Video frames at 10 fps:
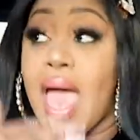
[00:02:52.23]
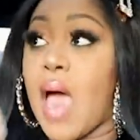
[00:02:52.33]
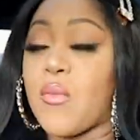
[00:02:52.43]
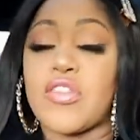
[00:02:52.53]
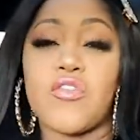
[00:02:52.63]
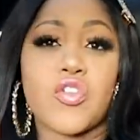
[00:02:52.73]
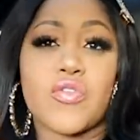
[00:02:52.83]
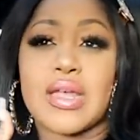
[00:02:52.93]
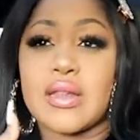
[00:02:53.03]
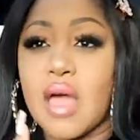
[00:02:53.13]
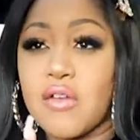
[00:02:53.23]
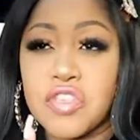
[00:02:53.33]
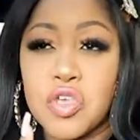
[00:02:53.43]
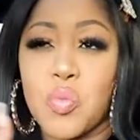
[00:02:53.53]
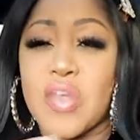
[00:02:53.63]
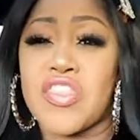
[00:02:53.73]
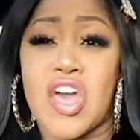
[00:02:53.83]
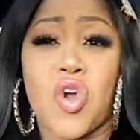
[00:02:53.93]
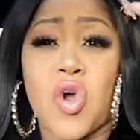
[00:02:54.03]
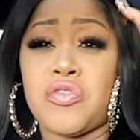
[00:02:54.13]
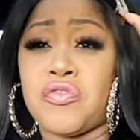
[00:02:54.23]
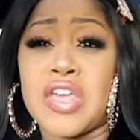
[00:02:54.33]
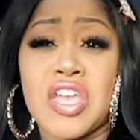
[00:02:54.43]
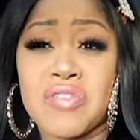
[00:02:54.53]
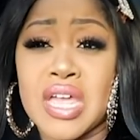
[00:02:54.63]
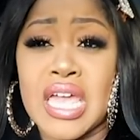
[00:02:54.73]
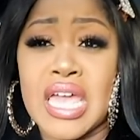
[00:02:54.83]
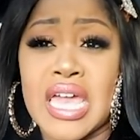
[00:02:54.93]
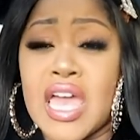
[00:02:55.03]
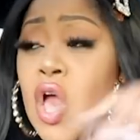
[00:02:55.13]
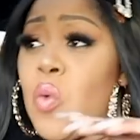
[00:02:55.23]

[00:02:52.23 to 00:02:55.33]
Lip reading: and whether or not they love you, whether they're God-fearing,